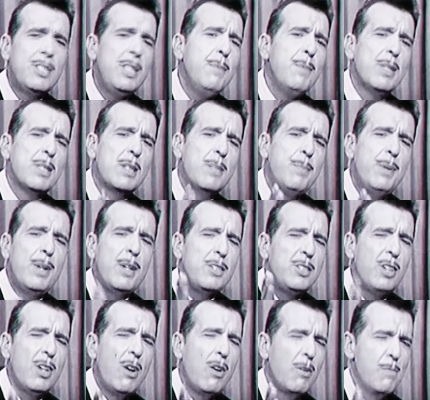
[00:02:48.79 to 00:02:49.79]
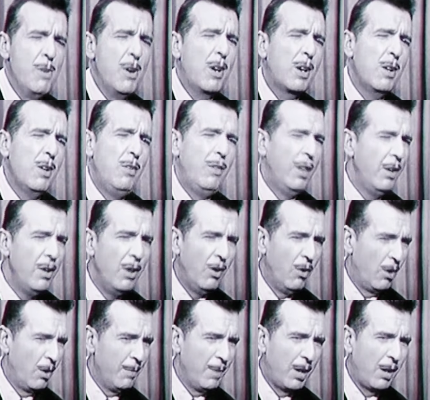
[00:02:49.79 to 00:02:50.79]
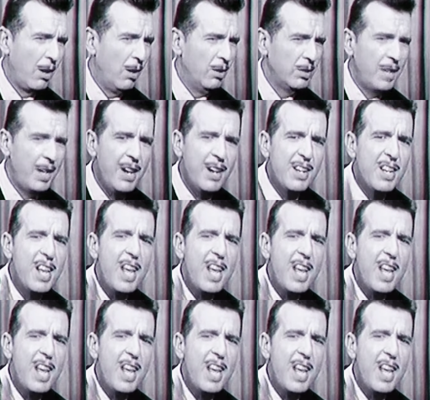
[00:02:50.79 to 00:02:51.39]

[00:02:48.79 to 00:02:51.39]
she must have put a chalk mark on the door because in